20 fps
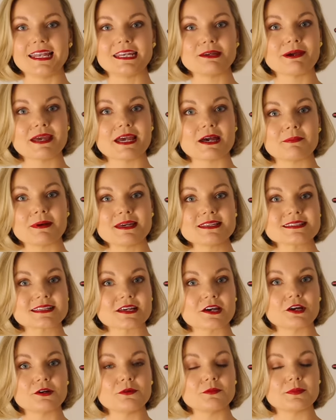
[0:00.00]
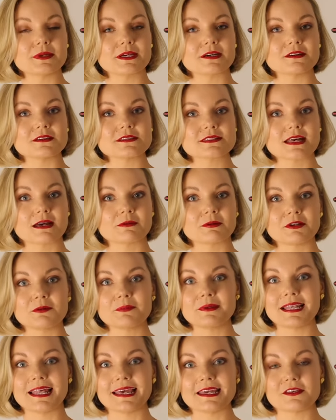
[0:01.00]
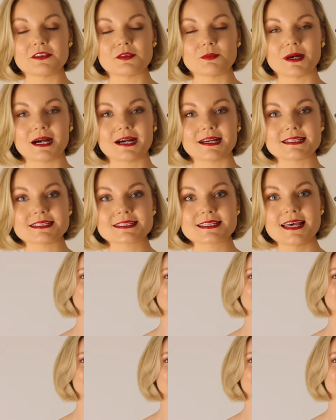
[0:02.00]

Anyway, I best go because I'm going to be late otherwise.